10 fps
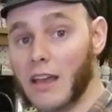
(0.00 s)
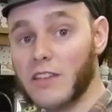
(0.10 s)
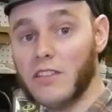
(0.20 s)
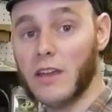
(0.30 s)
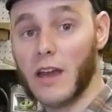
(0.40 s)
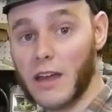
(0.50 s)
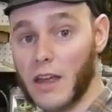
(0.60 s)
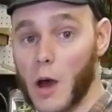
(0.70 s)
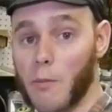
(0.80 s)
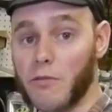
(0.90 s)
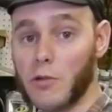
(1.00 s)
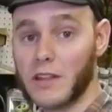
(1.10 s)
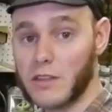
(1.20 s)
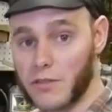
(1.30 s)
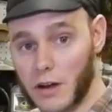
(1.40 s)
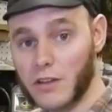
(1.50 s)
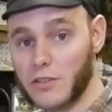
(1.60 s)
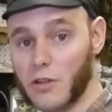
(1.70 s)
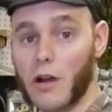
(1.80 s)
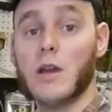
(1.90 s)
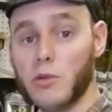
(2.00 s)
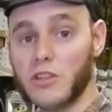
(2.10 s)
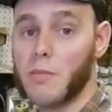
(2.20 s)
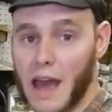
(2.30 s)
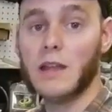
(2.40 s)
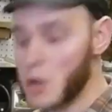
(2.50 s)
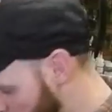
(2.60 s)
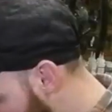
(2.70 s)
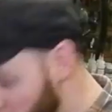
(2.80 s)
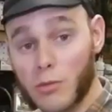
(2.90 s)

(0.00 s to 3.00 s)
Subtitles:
is helpful at the very start, pushing the pad in before you